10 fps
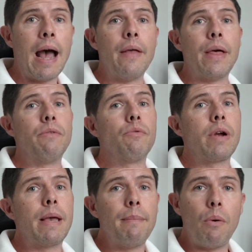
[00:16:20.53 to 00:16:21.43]
and then
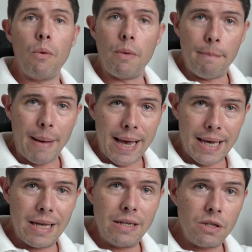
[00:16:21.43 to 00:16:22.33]
re-import them
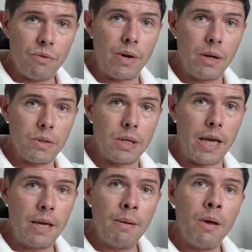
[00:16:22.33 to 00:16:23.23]
back into
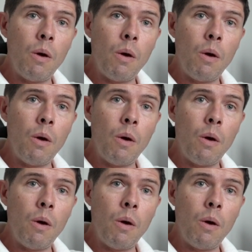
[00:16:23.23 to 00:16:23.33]
Realsee